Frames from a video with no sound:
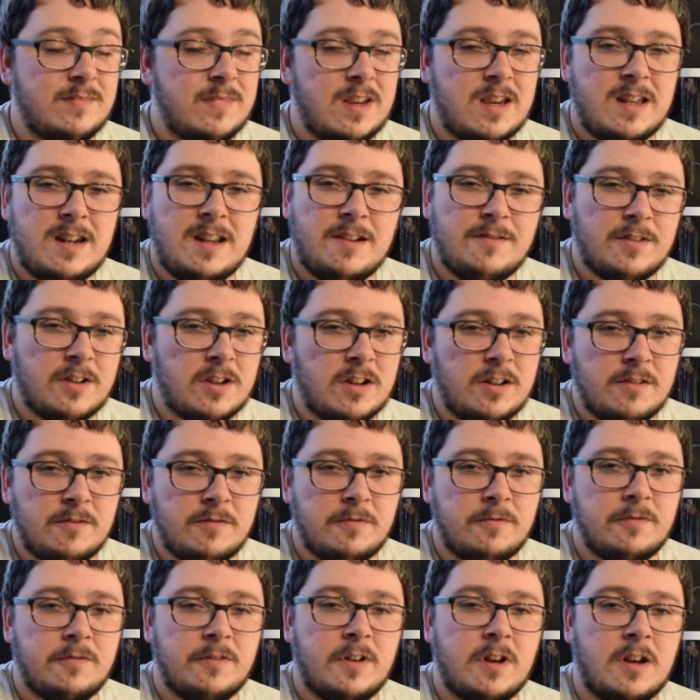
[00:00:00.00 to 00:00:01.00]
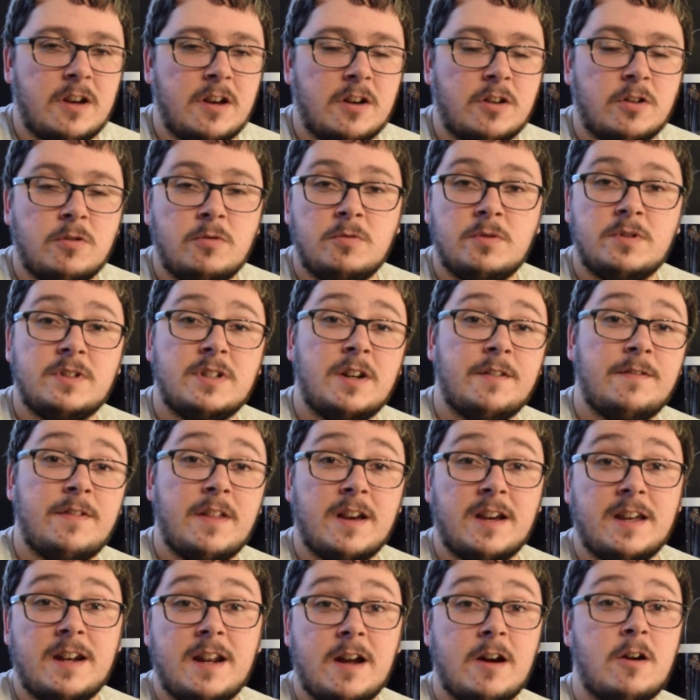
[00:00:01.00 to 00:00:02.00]
any other kind of uh, cool stuff
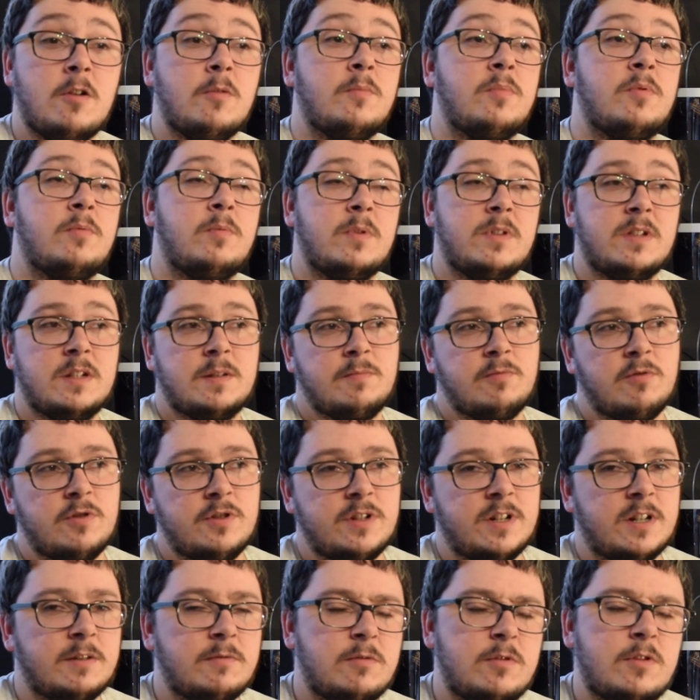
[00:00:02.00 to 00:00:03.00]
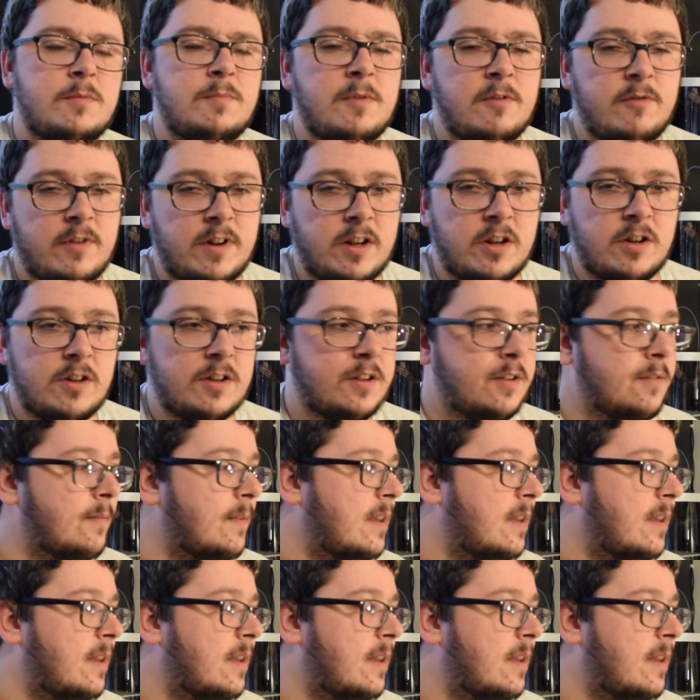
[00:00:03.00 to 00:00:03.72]
that can help with this project, which would be really good.